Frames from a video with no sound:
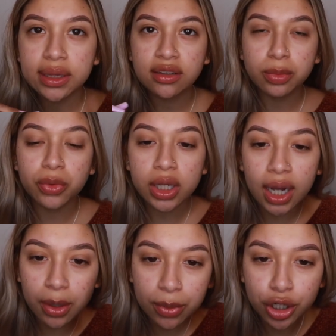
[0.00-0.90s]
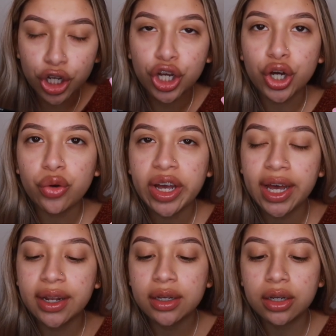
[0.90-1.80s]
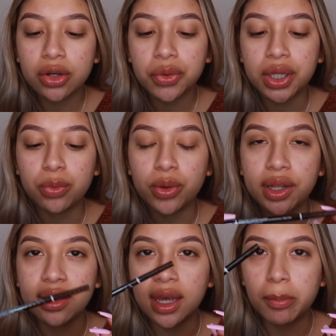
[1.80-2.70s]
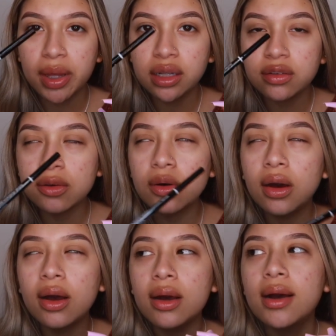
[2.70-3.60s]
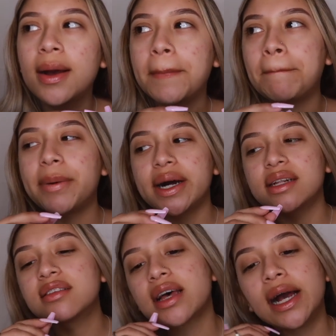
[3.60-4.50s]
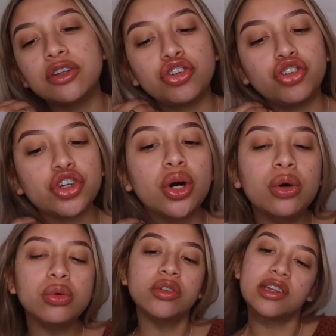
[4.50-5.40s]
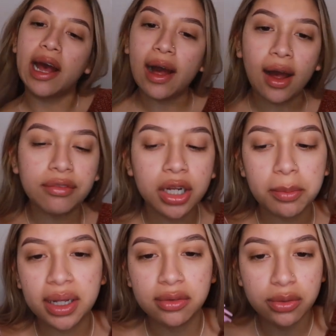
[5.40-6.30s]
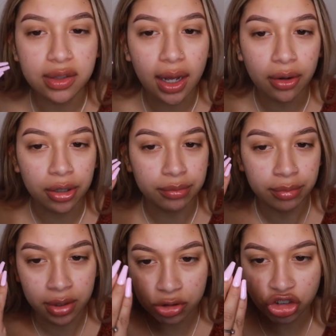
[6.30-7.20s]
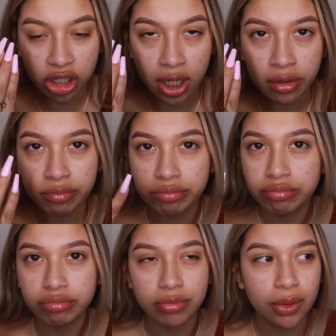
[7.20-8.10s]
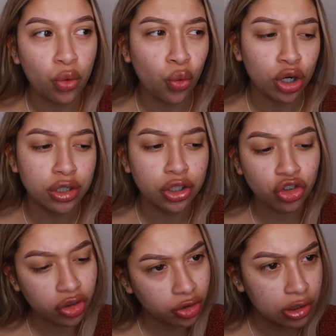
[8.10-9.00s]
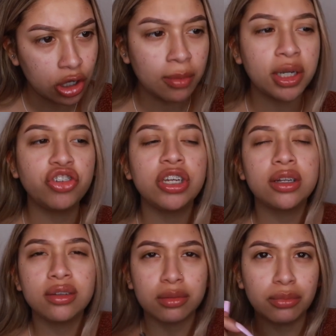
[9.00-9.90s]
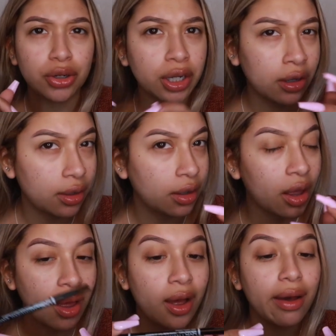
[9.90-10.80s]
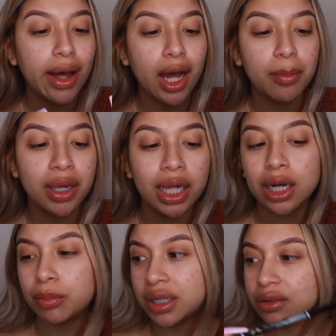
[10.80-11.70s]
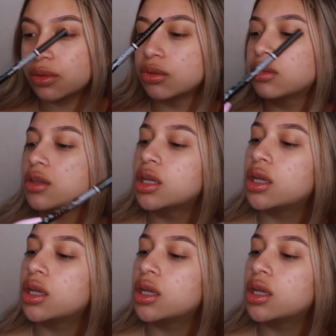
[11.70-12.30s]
at this point I would go ahead and go in with a pencil, but I don't have any pencils that are this shade or just not my shade, because I'm pretty good at picking out pencils.